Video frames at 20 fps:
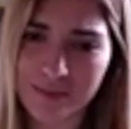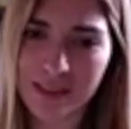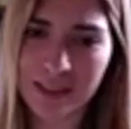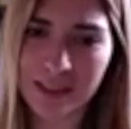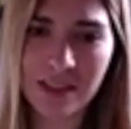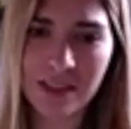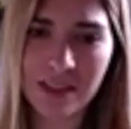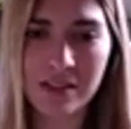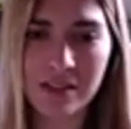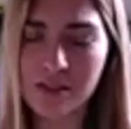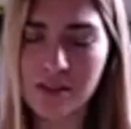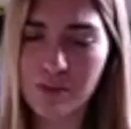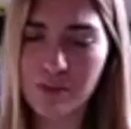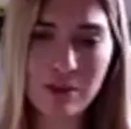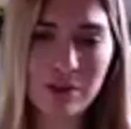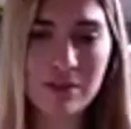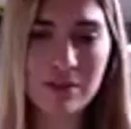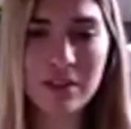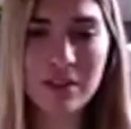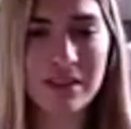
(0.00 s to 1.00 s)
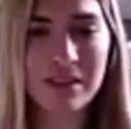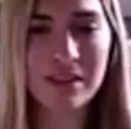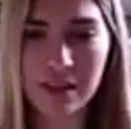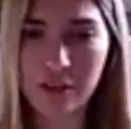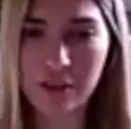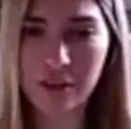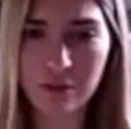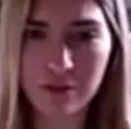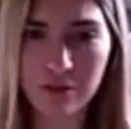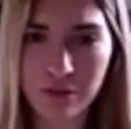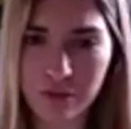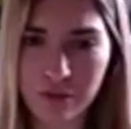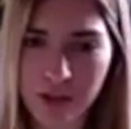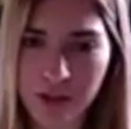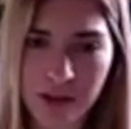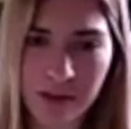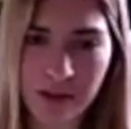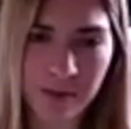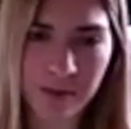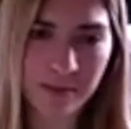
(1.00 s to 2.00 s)
This will only take you
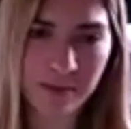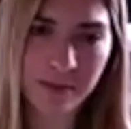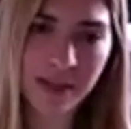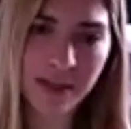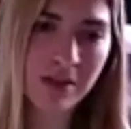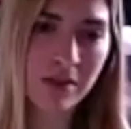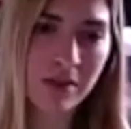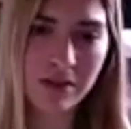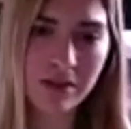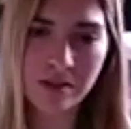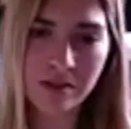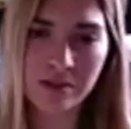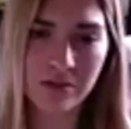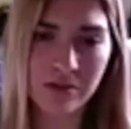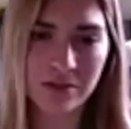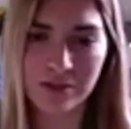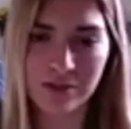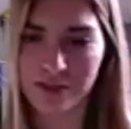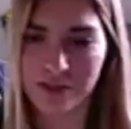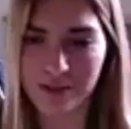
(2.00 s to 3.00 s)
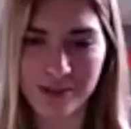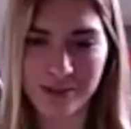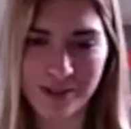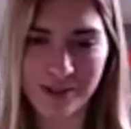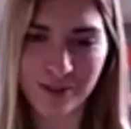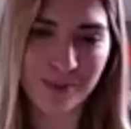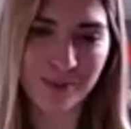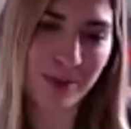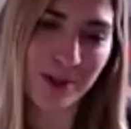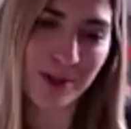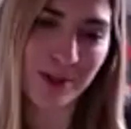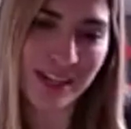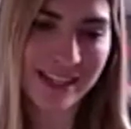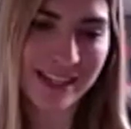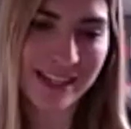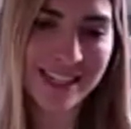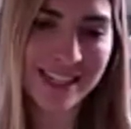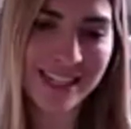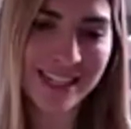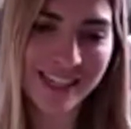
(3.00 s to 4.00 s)
3 minutes or more or
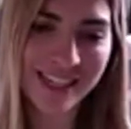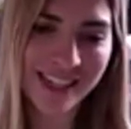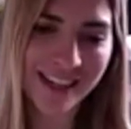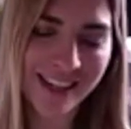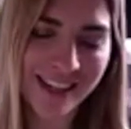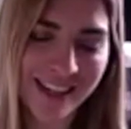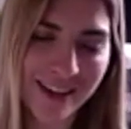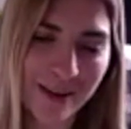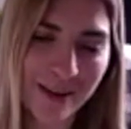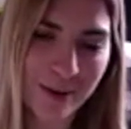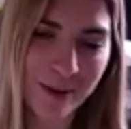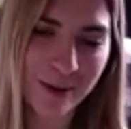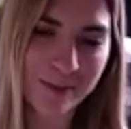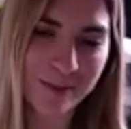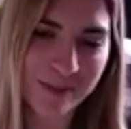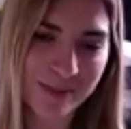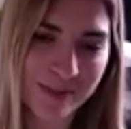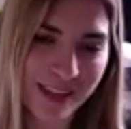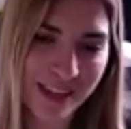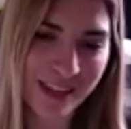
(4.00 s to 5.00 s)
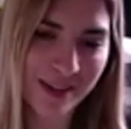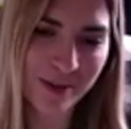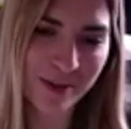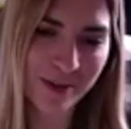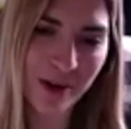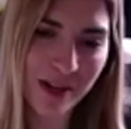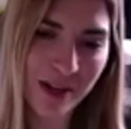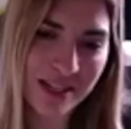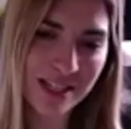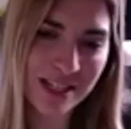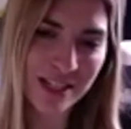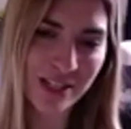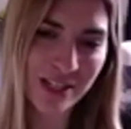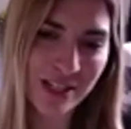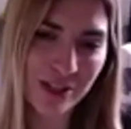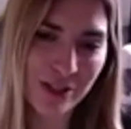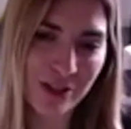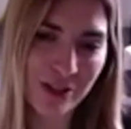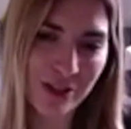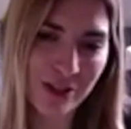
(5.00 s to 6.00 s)
less. And once
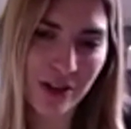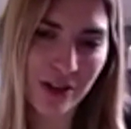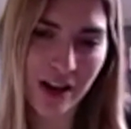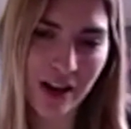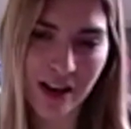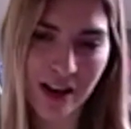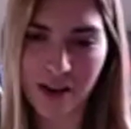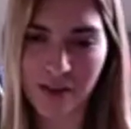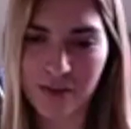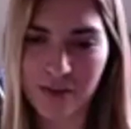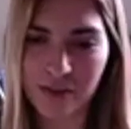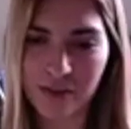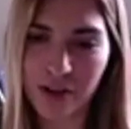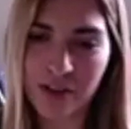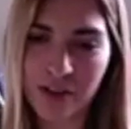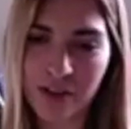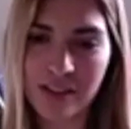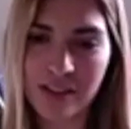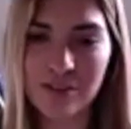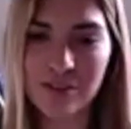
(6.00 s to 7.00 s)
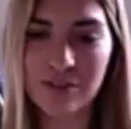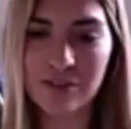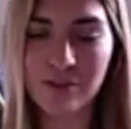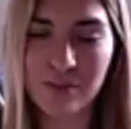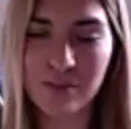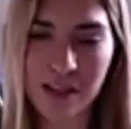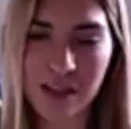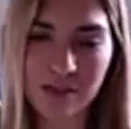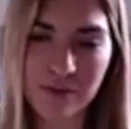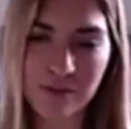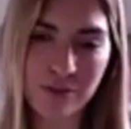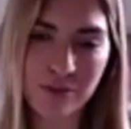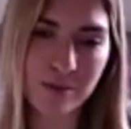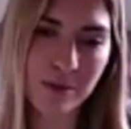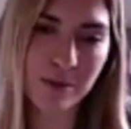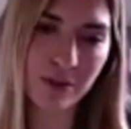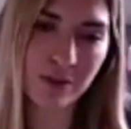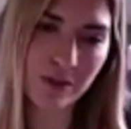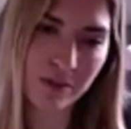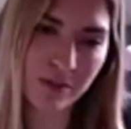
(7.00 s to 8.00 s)
you have logged into the
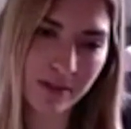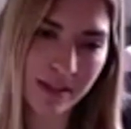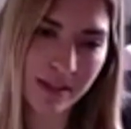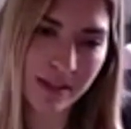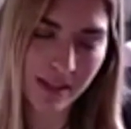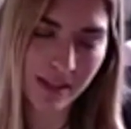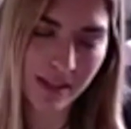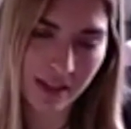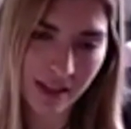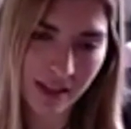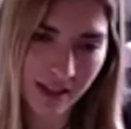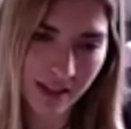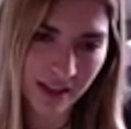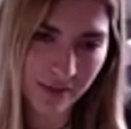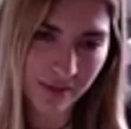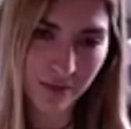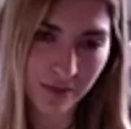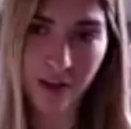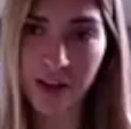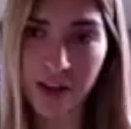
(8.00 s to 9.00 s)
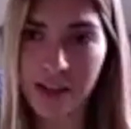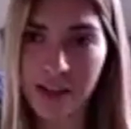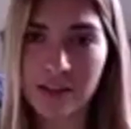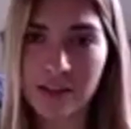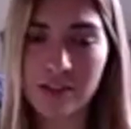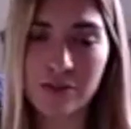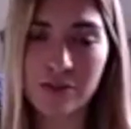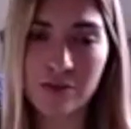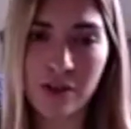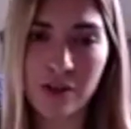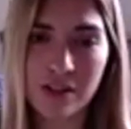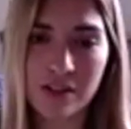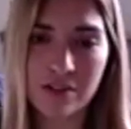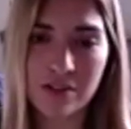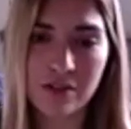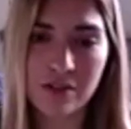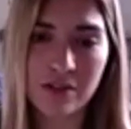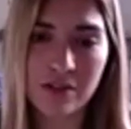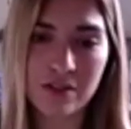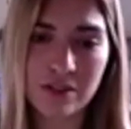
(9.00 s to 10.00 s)
platform, you'll be invited to
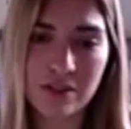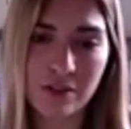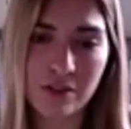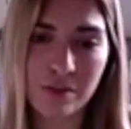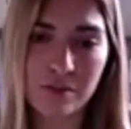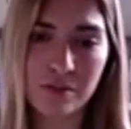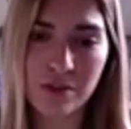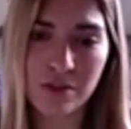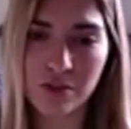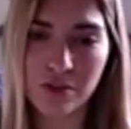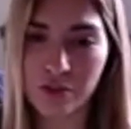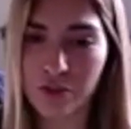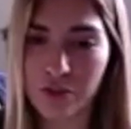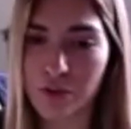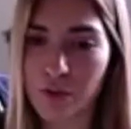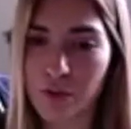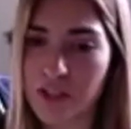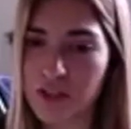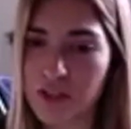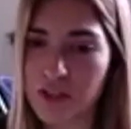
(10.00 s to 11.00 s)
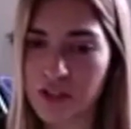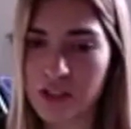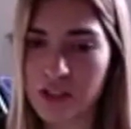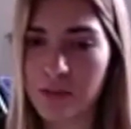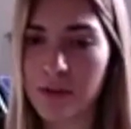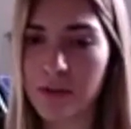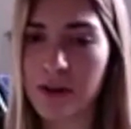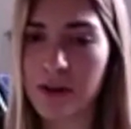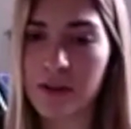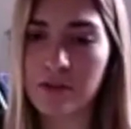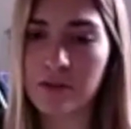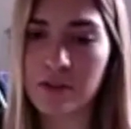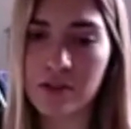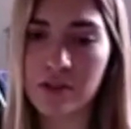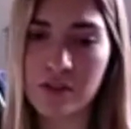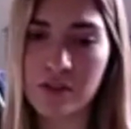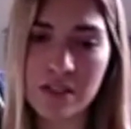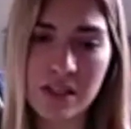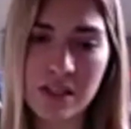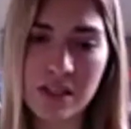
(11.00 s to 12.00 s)
answer some short questions about
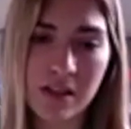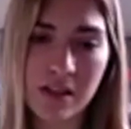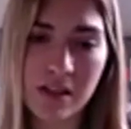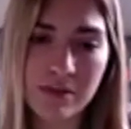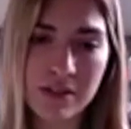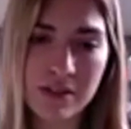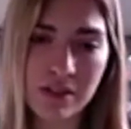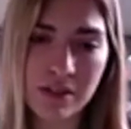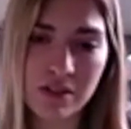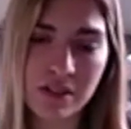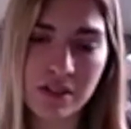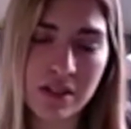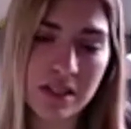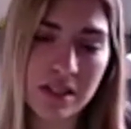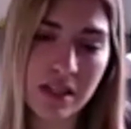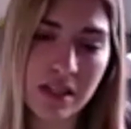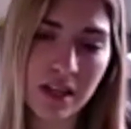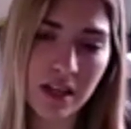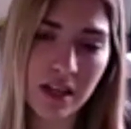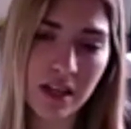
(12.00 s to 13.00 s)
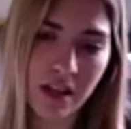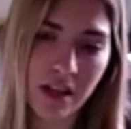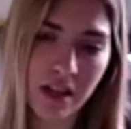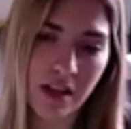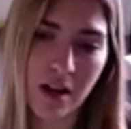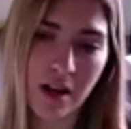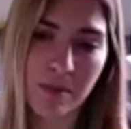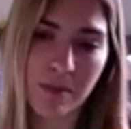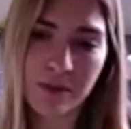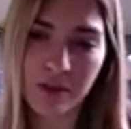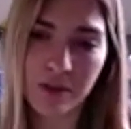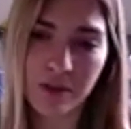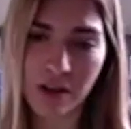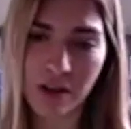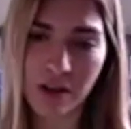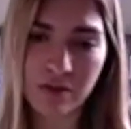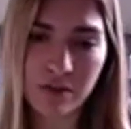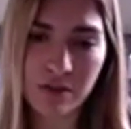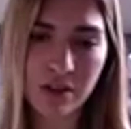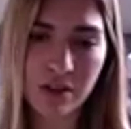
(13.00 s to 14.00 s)
yourself, such as the
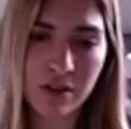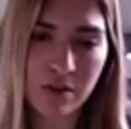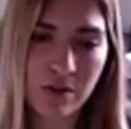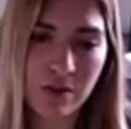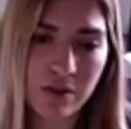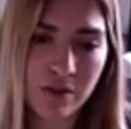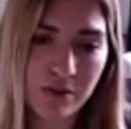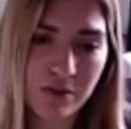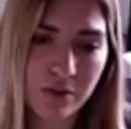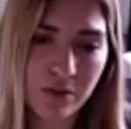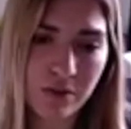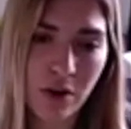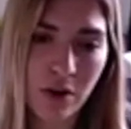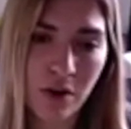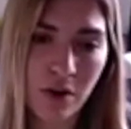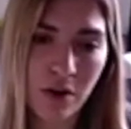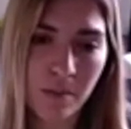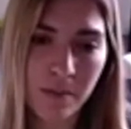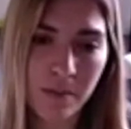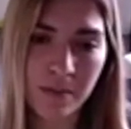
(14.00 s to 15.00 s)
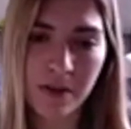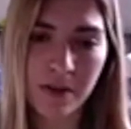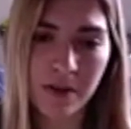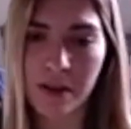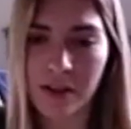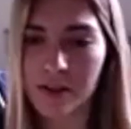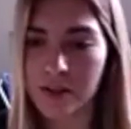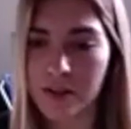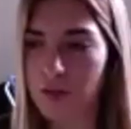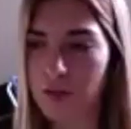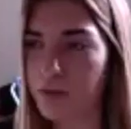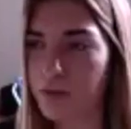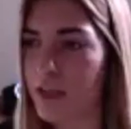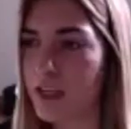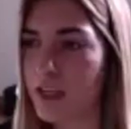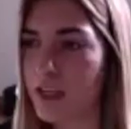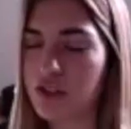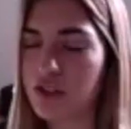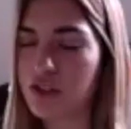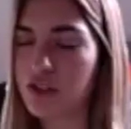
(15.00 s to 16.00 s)
country you are from and your
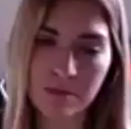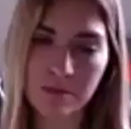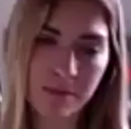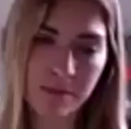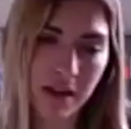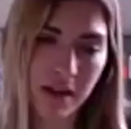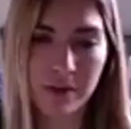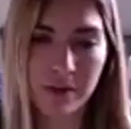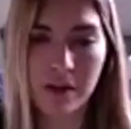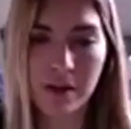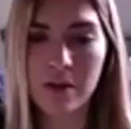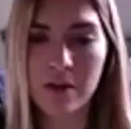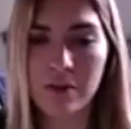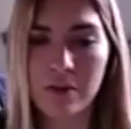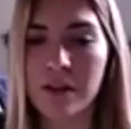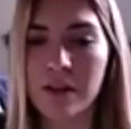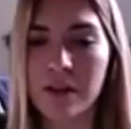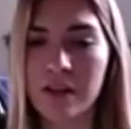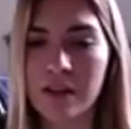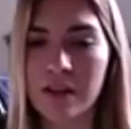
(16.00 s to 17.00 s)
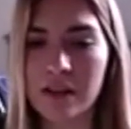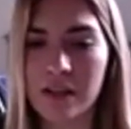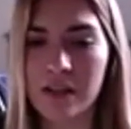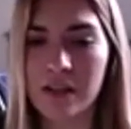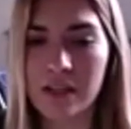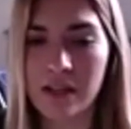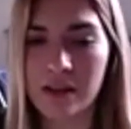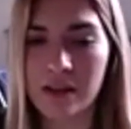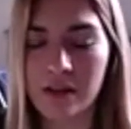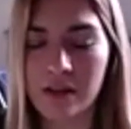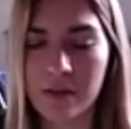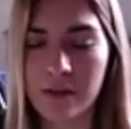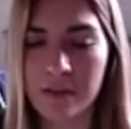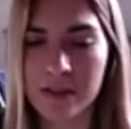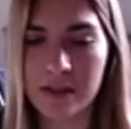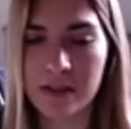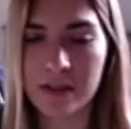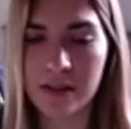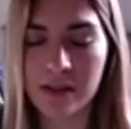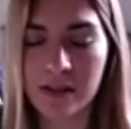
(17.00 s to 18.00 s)
age, your background,
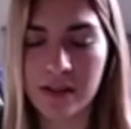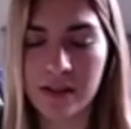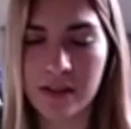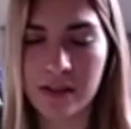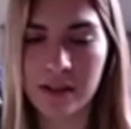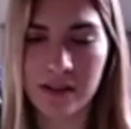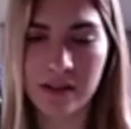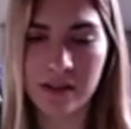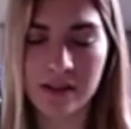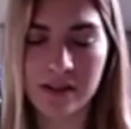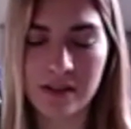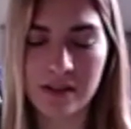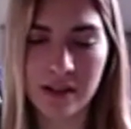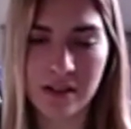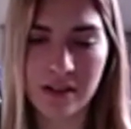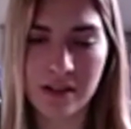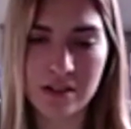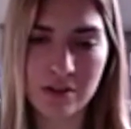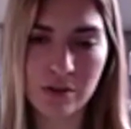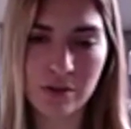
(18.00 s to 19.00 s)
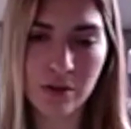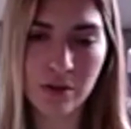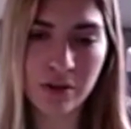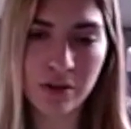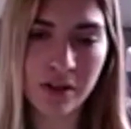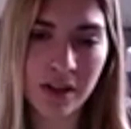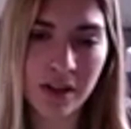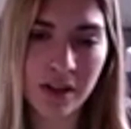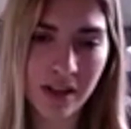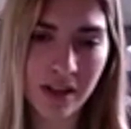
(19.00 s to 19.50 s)
and so on.